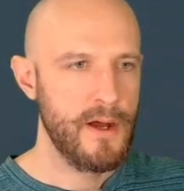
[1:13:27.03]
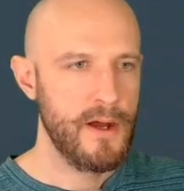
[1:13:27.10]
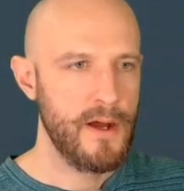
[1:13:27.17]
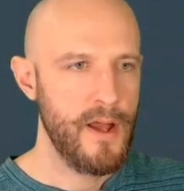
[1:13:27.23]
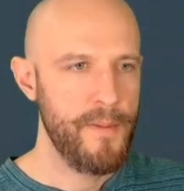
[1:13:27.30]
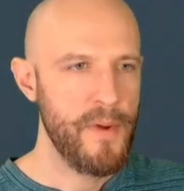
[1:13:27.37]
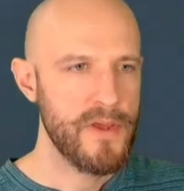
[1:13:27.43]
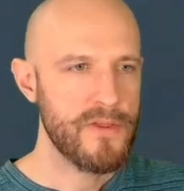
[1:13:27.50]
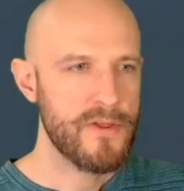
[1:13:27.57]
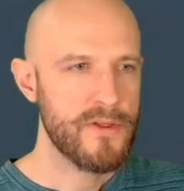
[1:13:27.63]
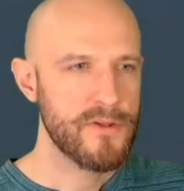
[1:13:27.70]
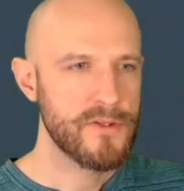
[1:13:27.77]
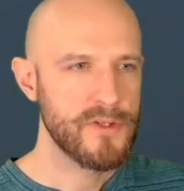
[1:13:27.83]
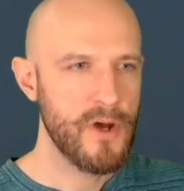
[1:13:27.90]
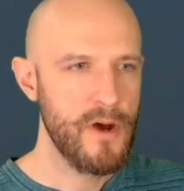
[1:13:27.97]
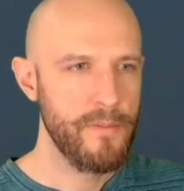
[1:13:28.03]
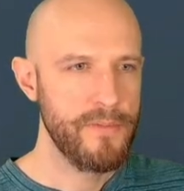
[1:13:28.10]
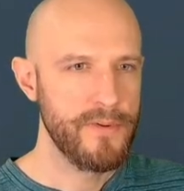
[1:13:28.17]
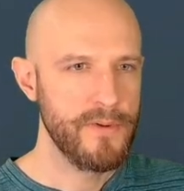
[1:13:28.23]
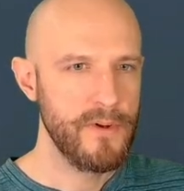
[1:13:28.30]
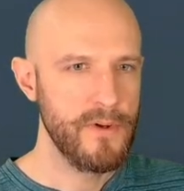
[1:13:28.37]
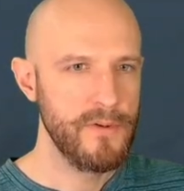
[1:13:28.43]
I might stop
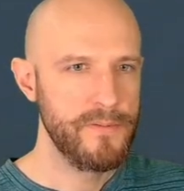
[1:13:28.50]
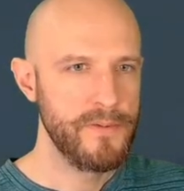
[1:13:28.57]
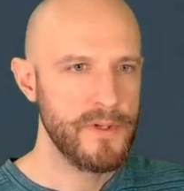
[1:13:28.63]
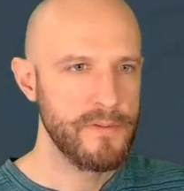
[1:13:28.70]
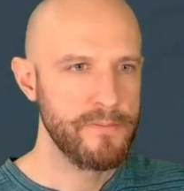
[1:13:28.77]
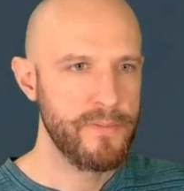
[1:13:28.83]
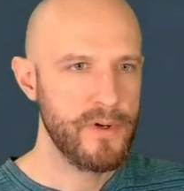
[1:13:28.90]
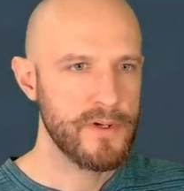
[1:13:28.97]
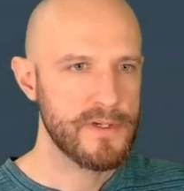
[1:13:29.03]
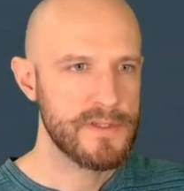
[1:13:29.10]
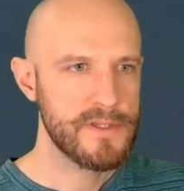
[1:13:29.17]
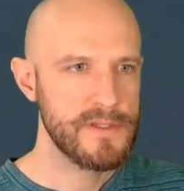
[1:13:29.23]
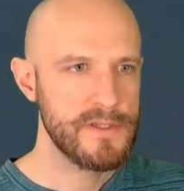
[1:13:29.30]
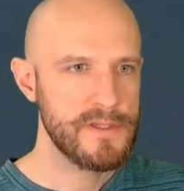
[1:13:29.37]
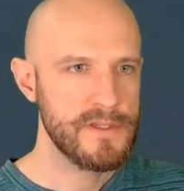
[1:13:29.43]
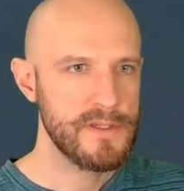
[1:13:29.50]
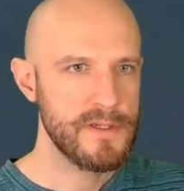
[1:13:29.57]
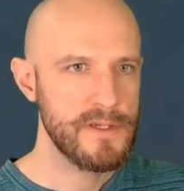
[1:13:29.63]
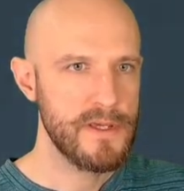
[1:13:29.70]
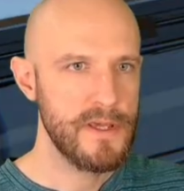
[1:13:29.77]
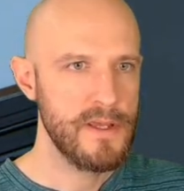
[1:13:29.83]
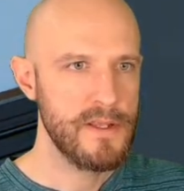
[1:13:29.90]
opening boxes
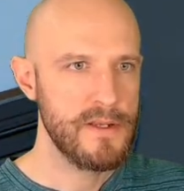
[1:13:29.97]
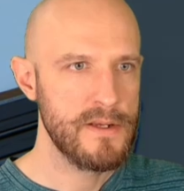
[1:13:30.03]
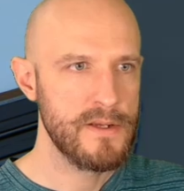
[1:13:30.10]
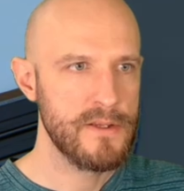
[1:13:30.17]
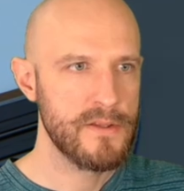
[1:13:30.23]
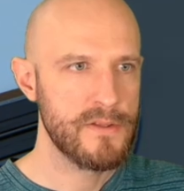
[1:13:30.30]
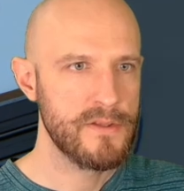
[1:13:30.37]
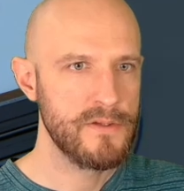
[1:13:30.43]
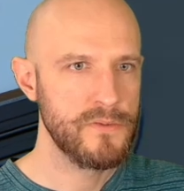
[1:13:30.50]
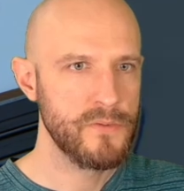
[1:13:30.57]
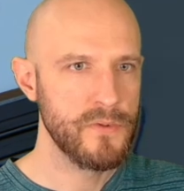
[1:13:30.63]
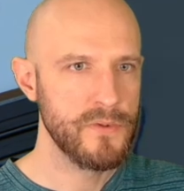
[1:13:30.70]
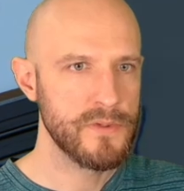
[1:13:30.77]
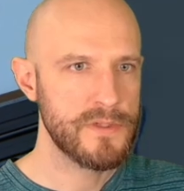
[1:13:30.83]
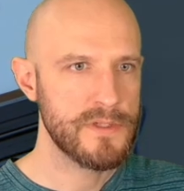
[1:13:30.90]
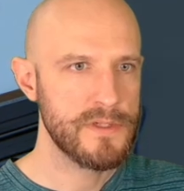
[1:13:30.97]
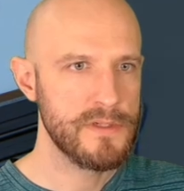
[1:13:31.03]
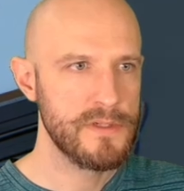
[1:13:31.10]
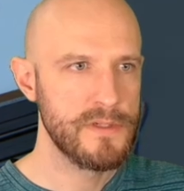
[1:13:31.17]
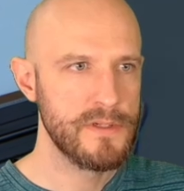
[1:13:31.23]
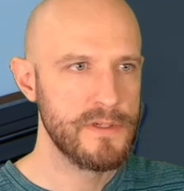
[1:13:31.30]
in the water.